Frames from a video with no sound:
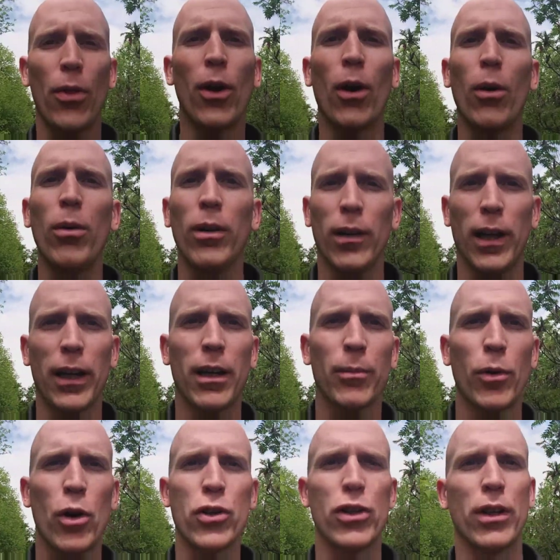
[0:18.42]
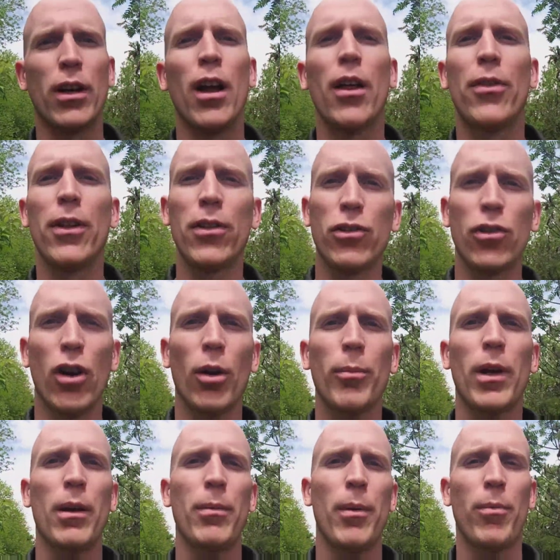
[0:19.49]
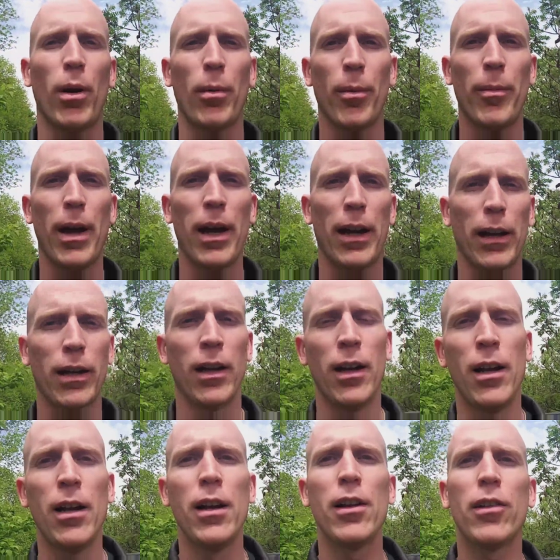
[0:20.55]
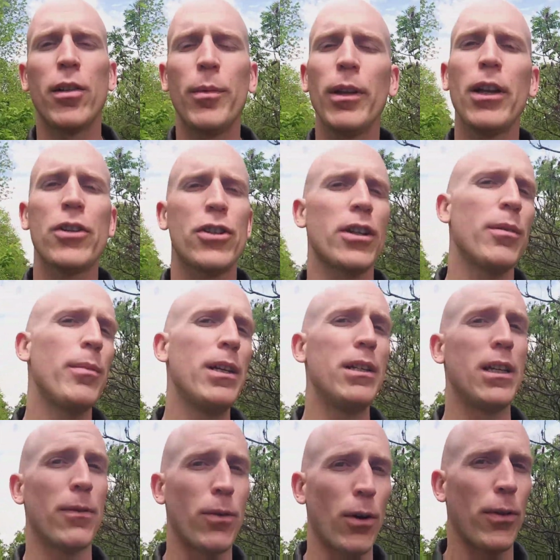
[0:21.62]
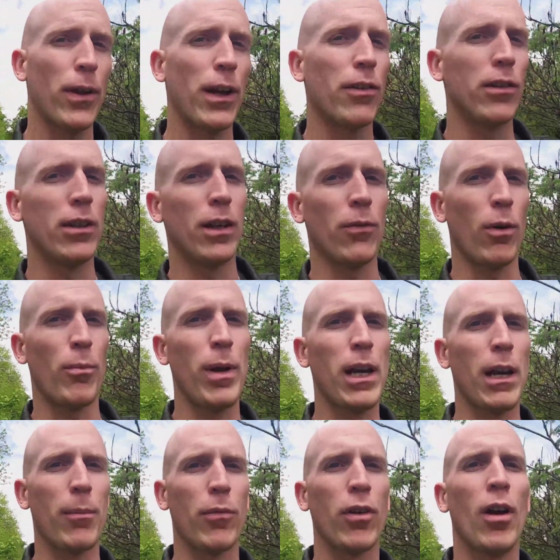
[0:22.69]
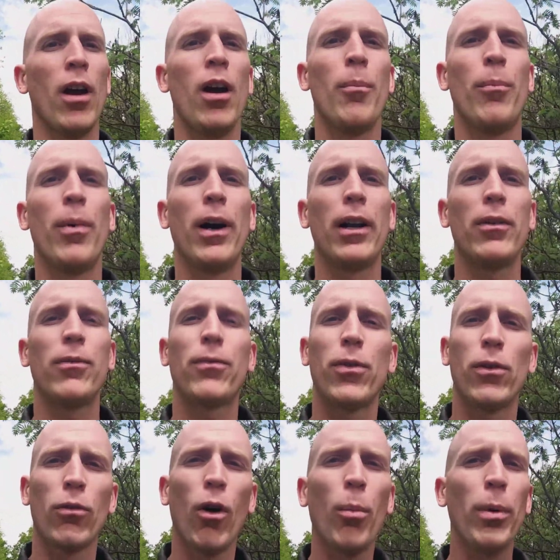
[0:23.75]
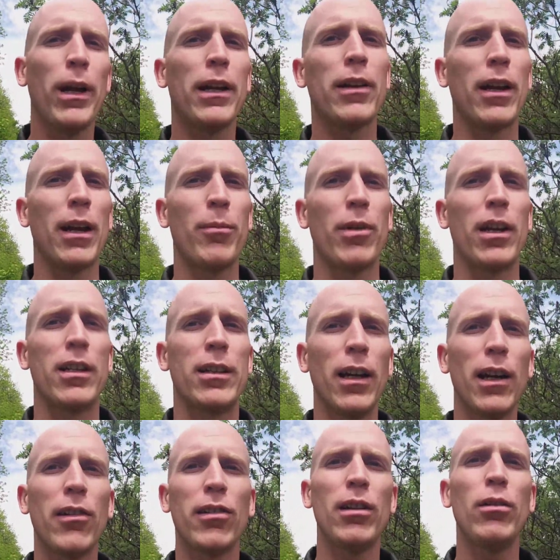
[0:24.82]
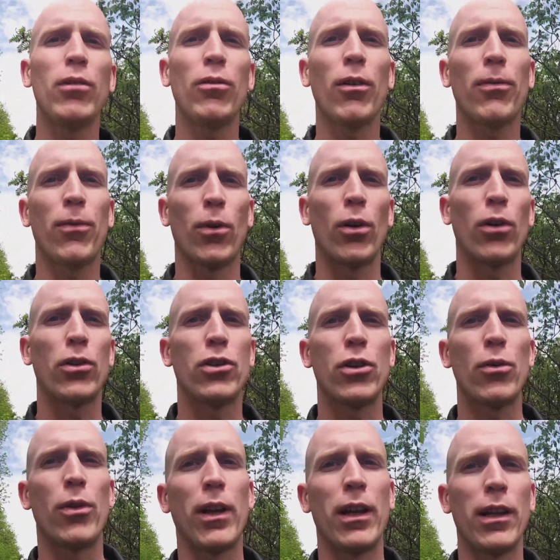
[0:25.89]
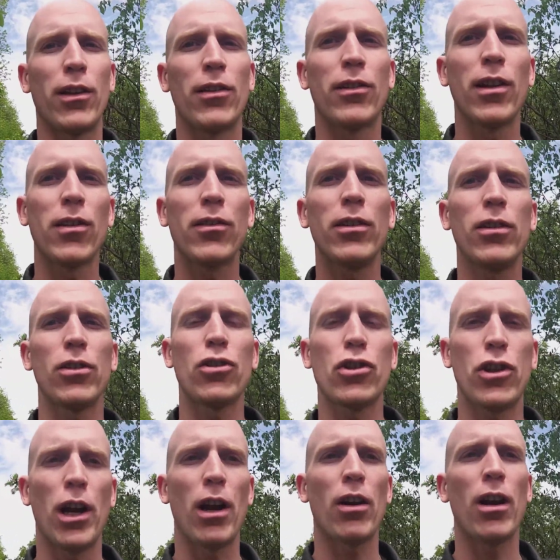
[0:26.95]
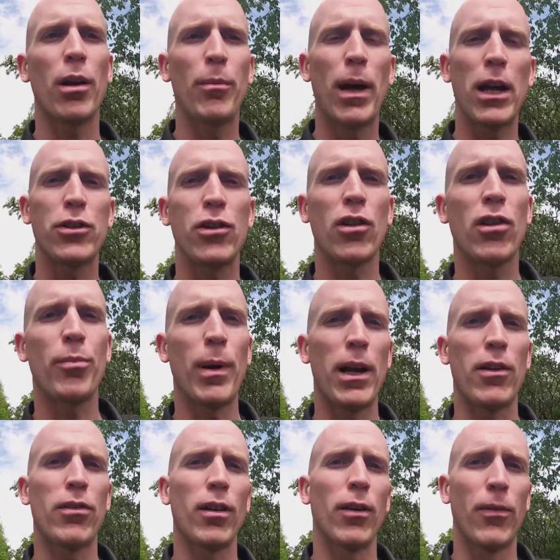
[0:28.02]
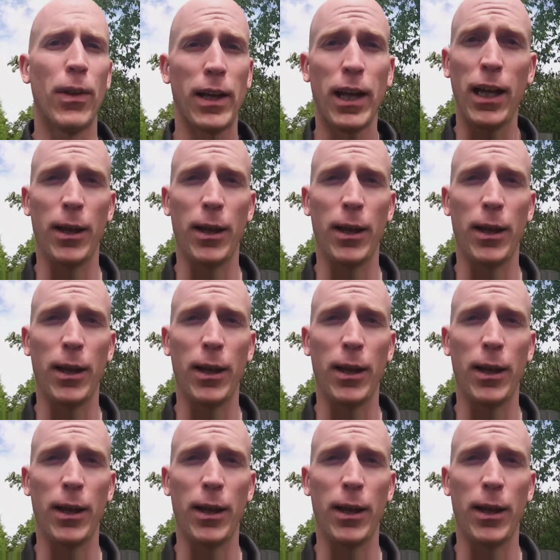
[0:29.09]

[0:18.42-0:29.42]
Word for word: Although, like immersion, this term can be problematic. Simulation can mean different things in different mediums, but for role playing games, it does seem to refer to the consistent shared imagined space of the